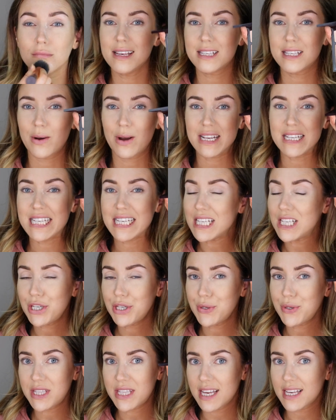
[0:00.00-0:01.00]
So I did
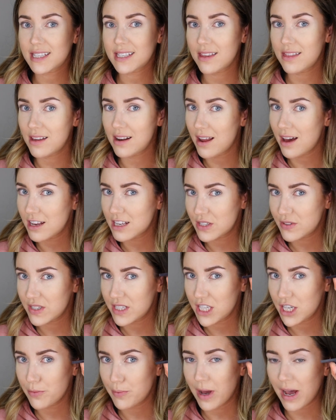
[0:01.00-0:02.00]
use this in the last
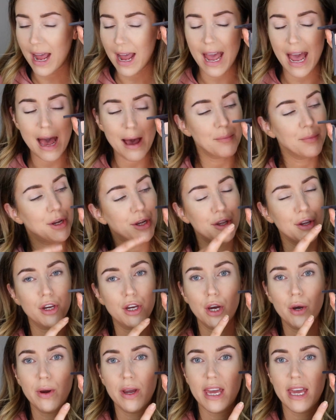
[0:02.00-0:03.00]
video, but I am gonna
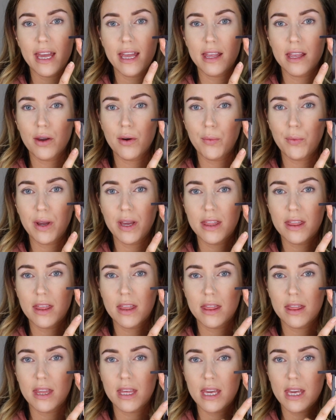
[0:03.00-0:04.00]
go in with
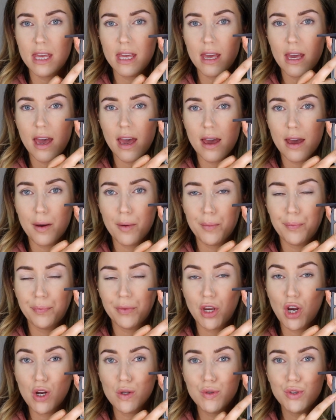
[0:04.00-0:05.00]
the
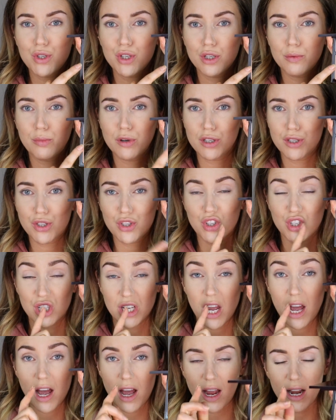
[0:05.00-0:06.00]
contour, bronzer,
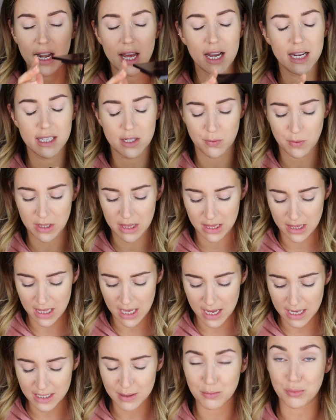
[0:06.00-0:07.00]
and highlight with
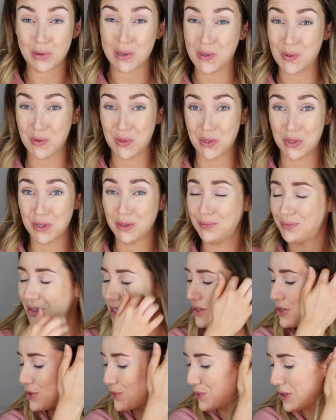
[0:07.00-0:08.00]
this bronzer.
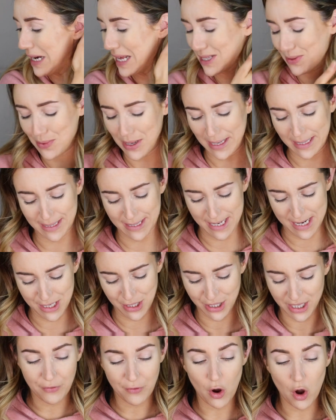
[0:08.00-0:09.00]
I just realized what I said.
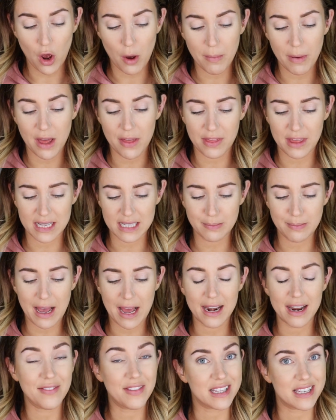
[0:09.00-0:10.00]
From this
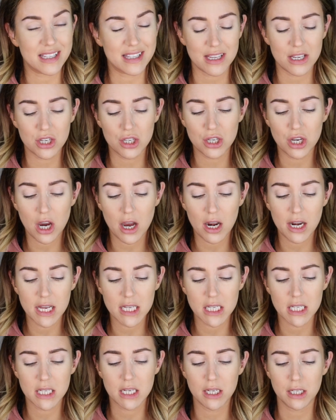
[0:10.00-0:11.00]
palette, this is this
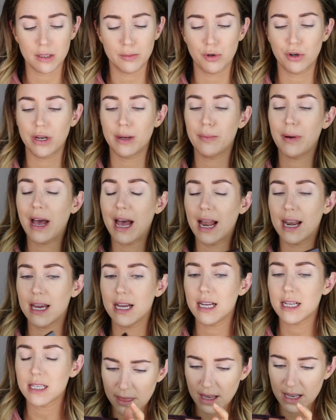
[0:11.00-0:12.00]
Charlotte Tilbury
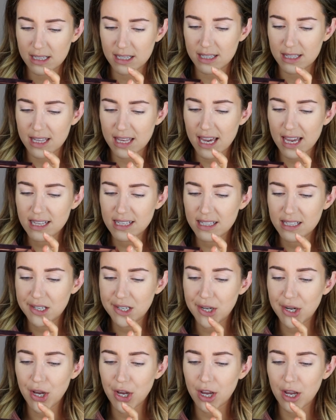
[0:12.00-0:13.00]
palette. It is the
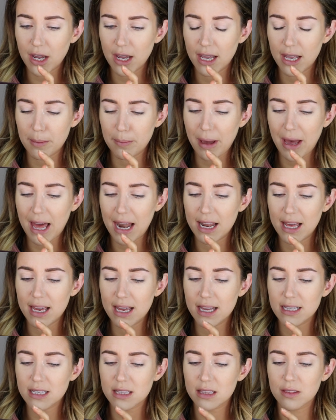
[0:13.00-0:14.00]
Instant Look in a
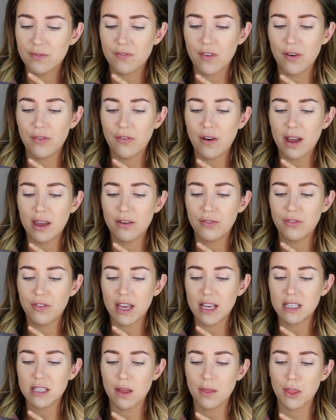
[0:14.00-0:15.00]
Palette by Five
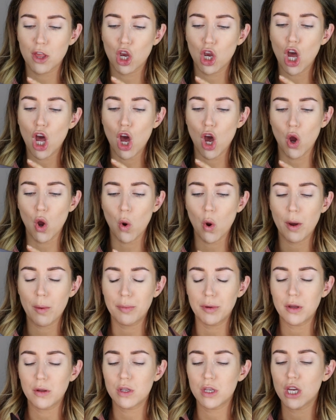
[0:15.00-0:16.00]
Face on the Go
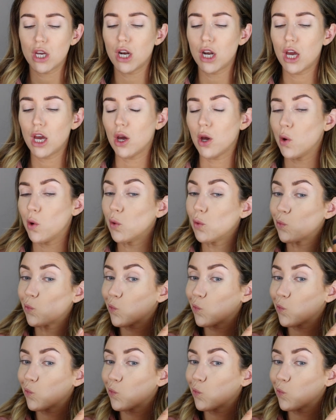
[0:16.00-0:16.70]
Beauty Glow.